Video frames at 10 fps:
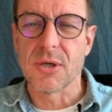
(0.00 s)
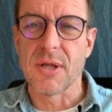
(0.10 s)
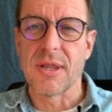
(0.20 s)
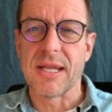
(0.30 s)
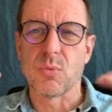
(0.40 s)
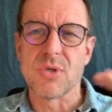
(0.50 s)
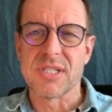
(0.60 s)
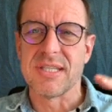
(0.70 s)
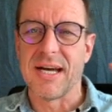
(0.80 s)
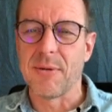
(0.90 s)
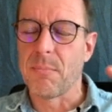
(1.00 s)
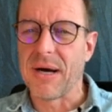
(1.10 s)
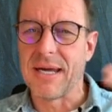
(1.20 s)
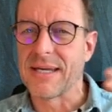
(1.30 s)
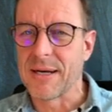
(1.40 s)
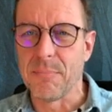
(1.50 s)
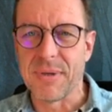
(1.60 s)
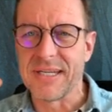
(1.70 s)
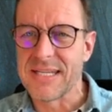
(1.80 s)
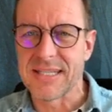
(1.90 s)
that was done by companies